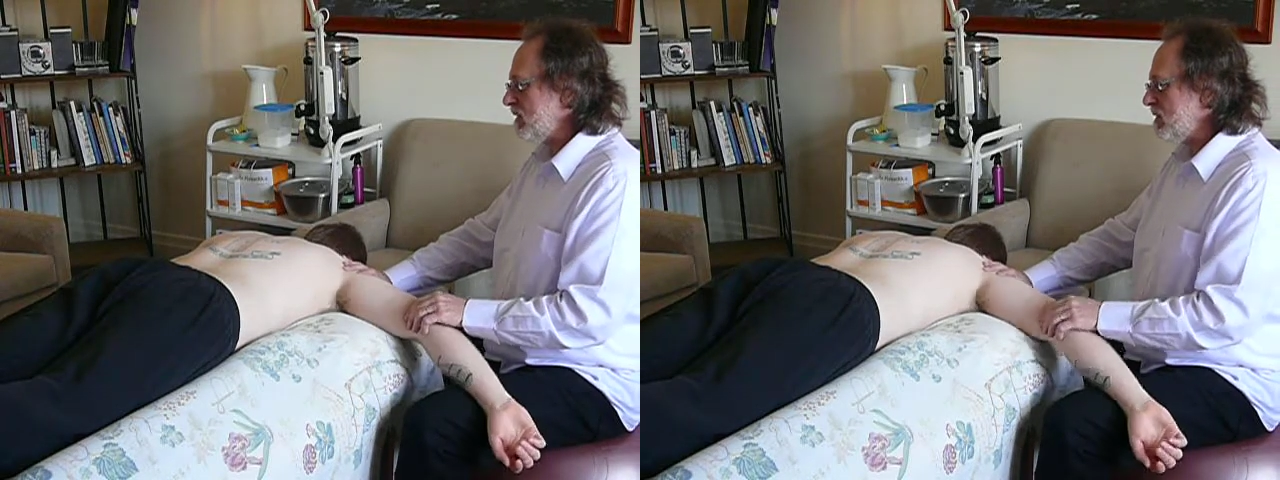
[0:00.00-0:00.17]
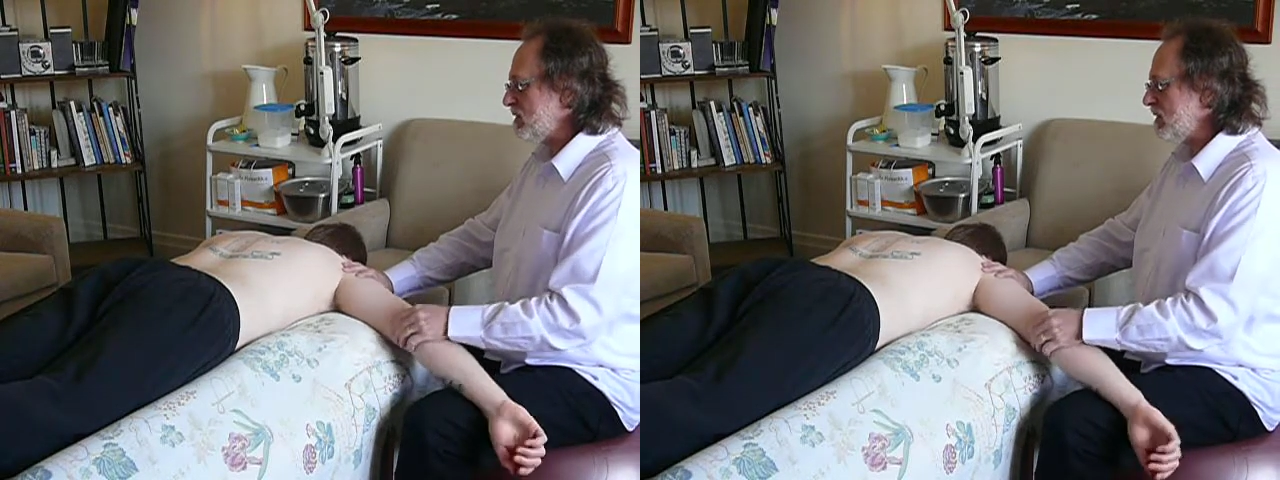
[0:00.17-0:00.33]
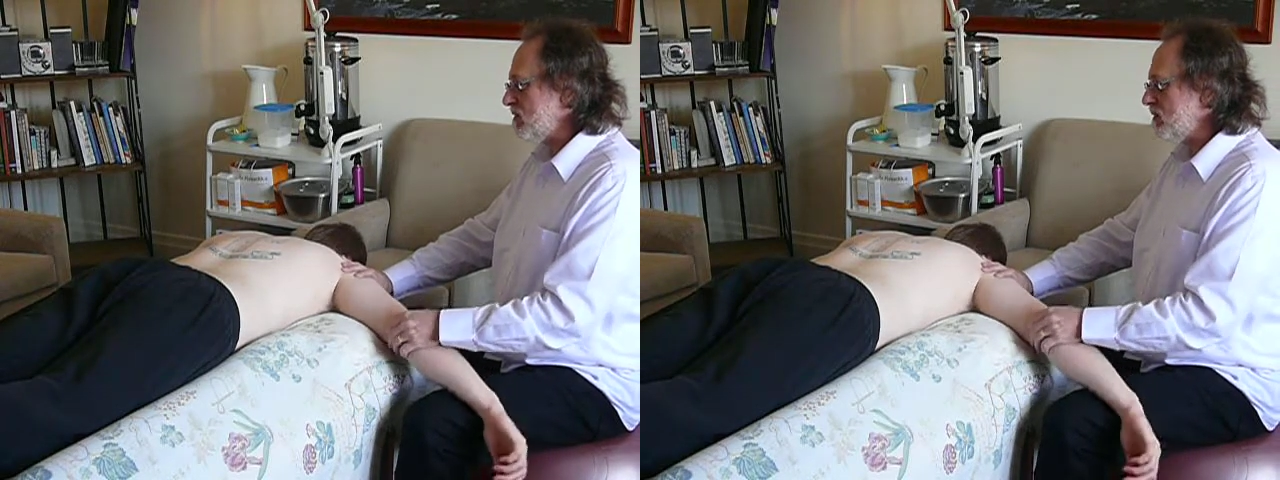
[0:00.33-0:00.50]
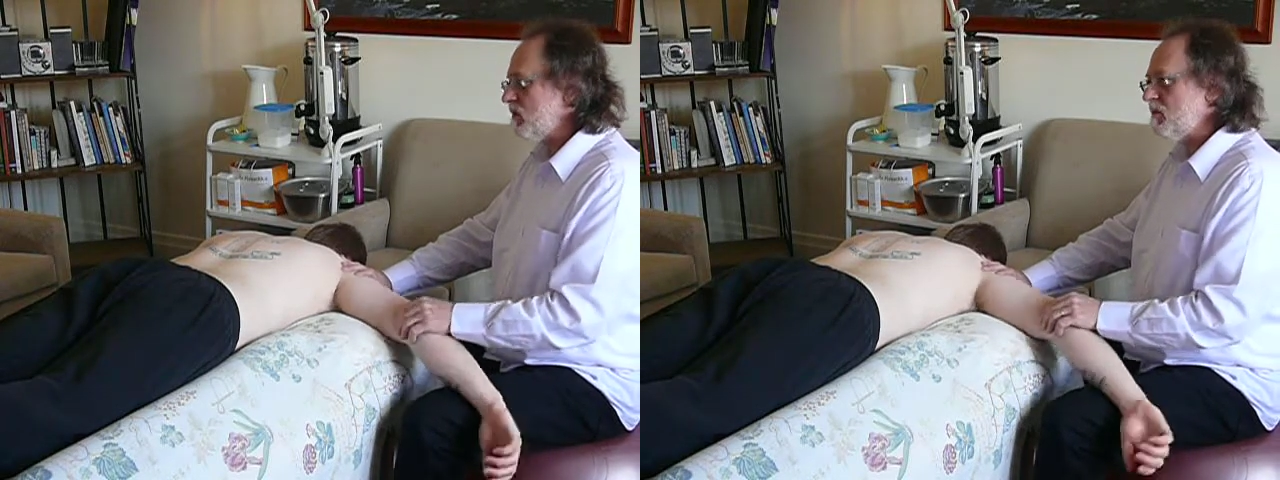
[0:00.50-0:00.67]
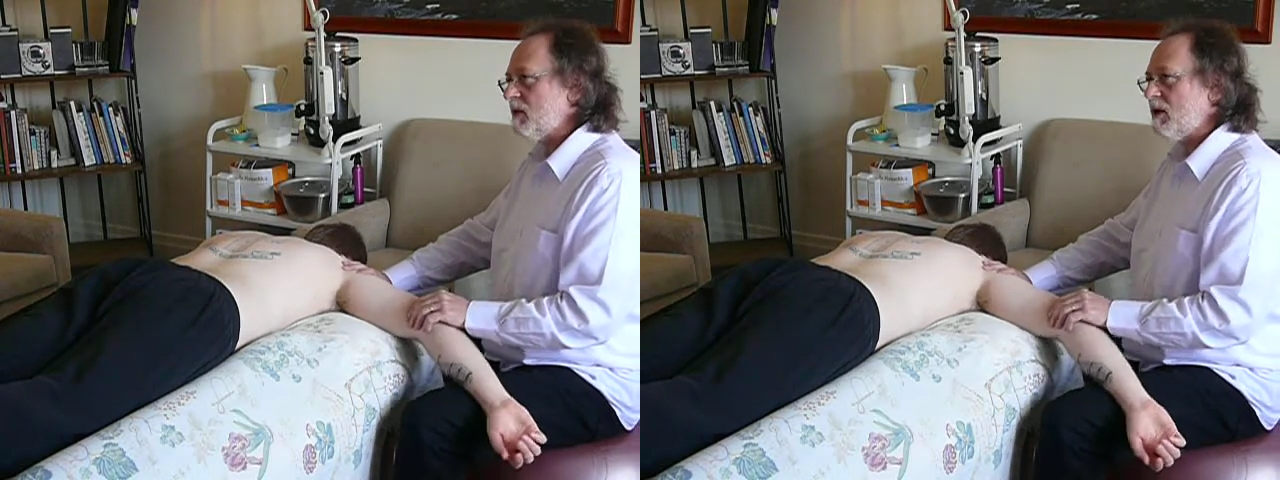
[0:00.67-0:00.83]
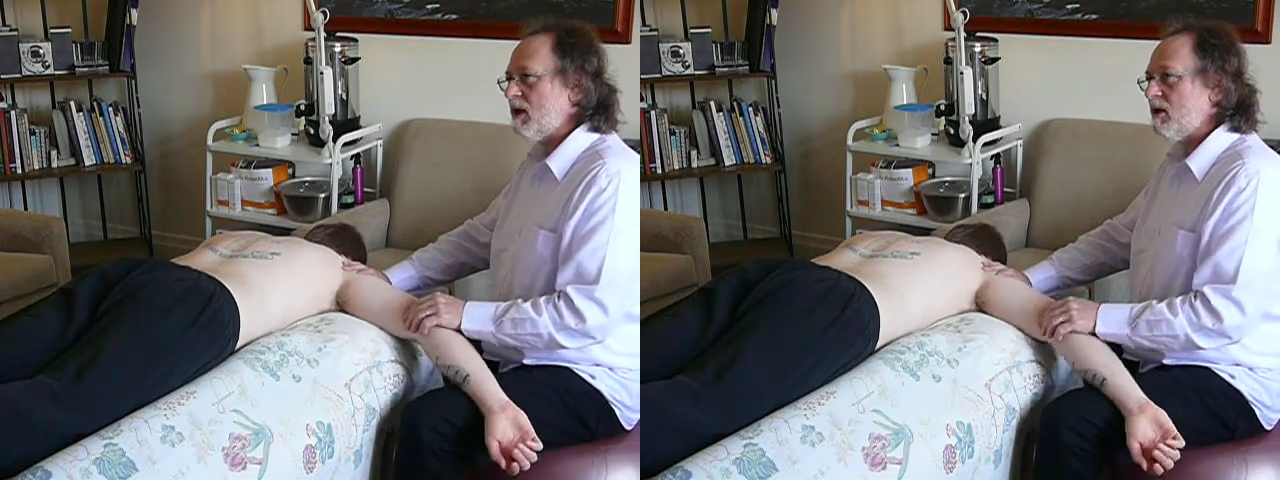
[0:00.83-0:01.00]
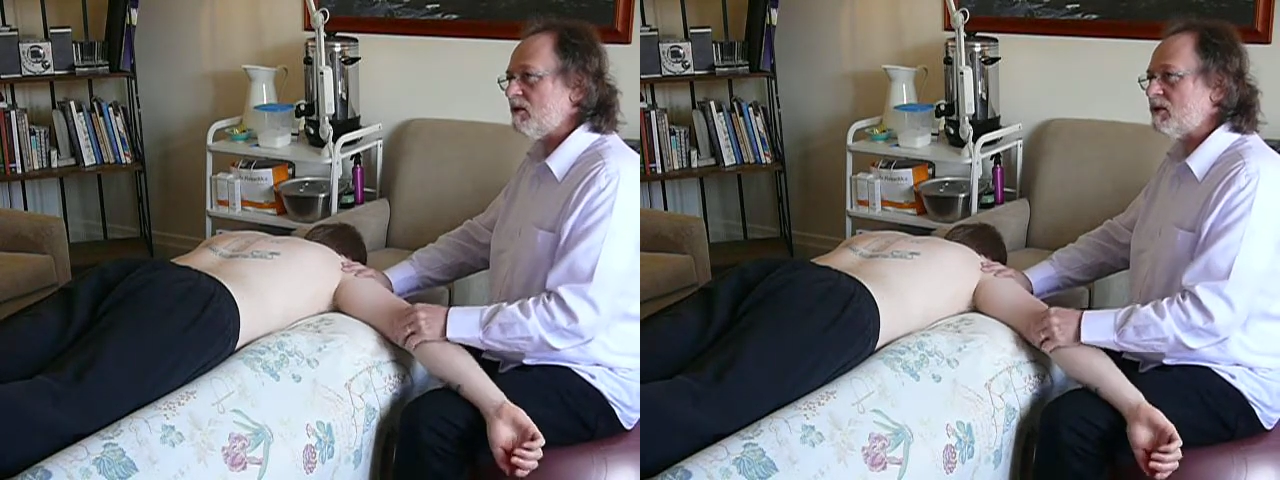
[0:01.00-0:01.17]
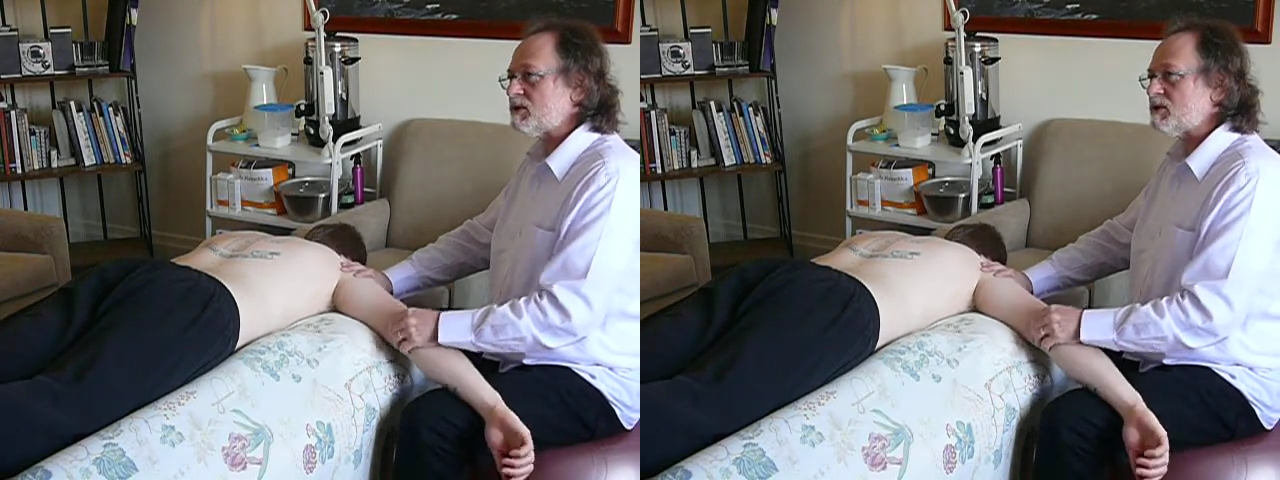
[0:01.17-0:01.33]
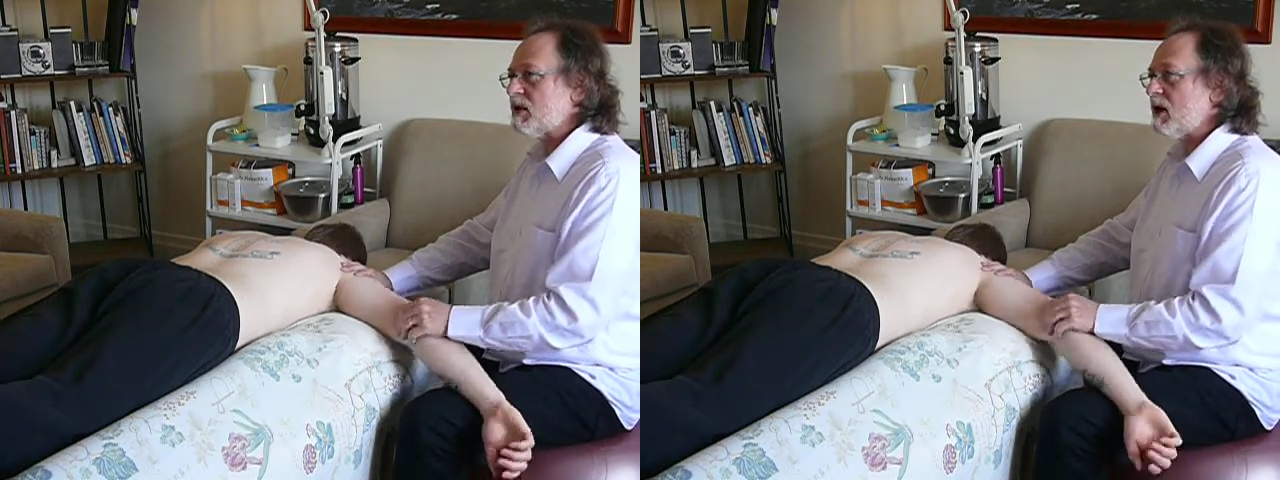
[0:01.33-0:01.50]
You see the movement now of
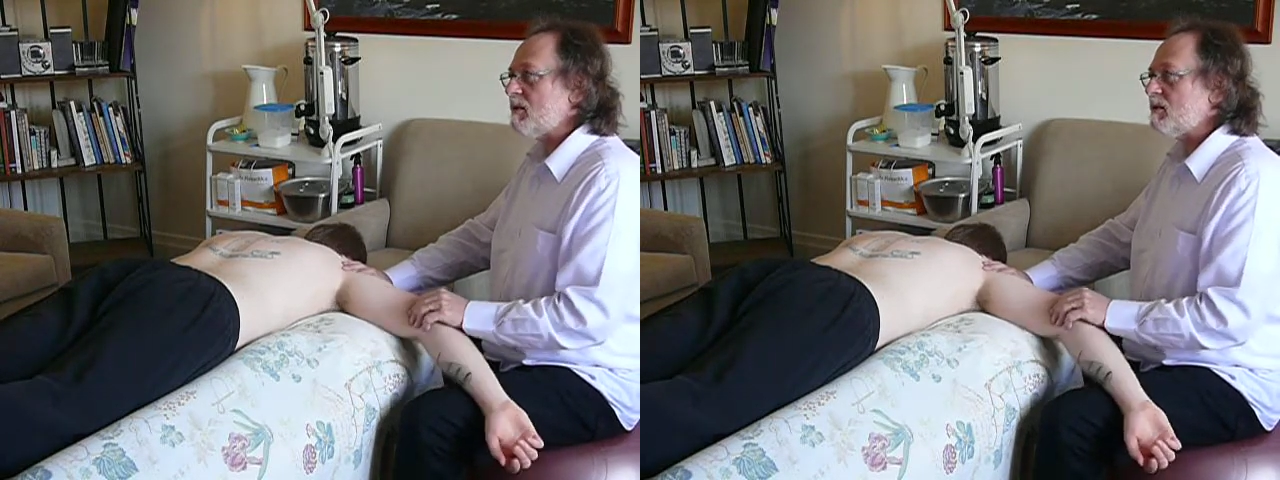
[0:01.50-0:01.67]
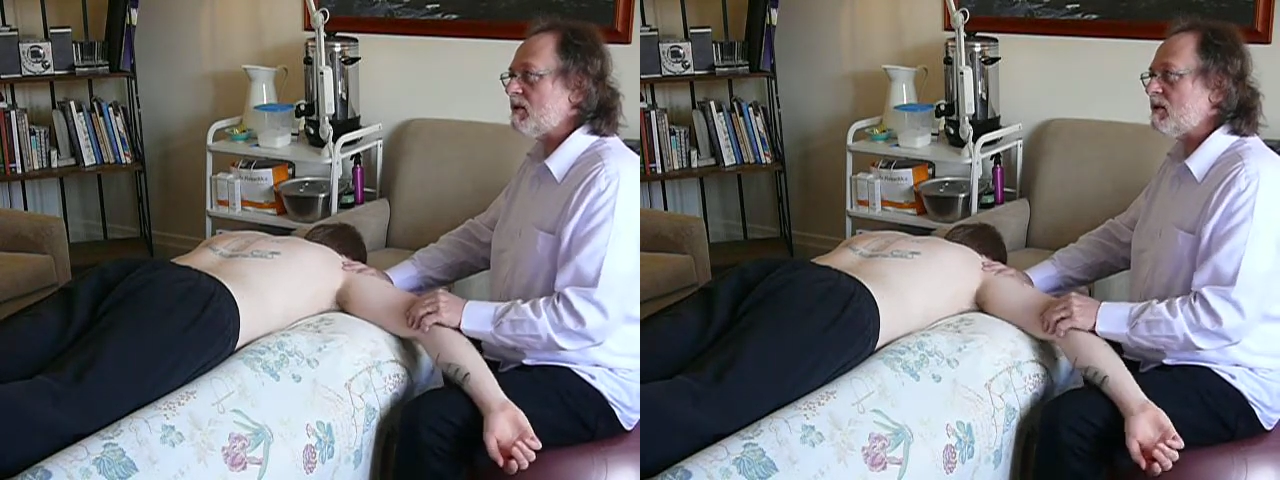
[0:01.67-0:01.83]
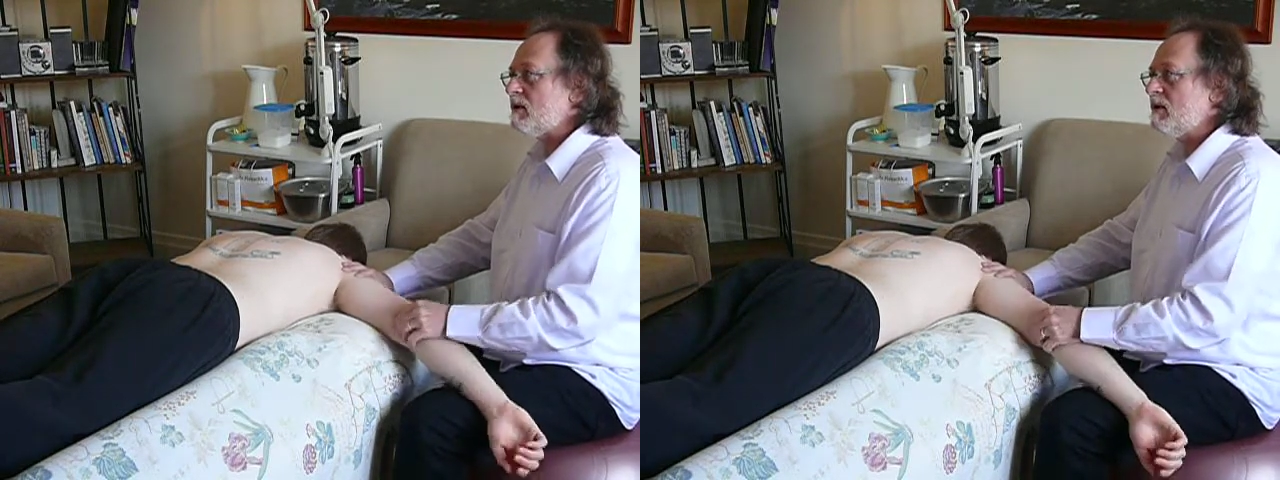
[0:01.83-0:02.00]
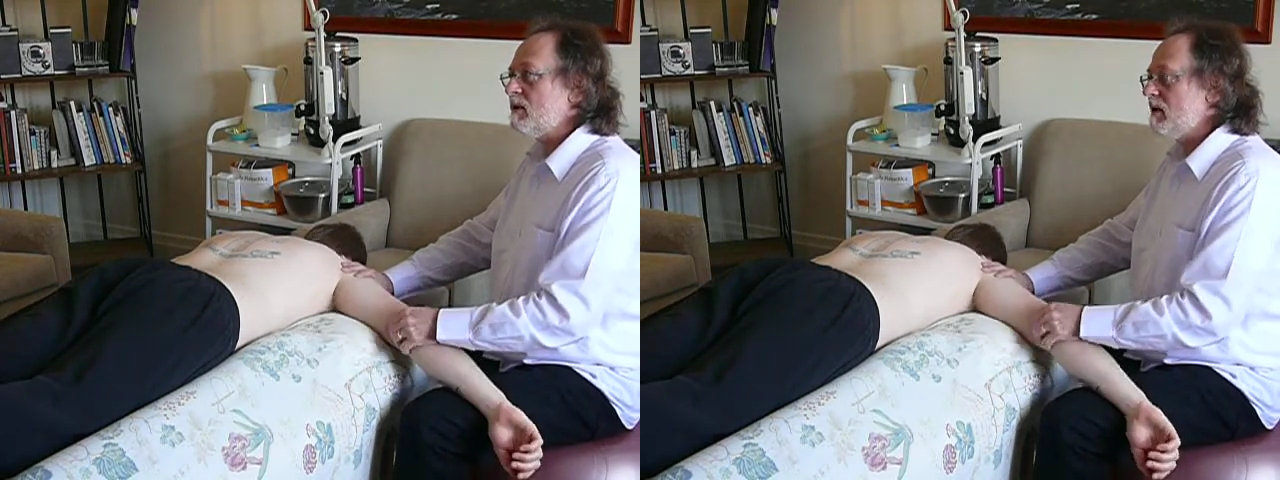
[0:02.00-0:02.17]
the scapula.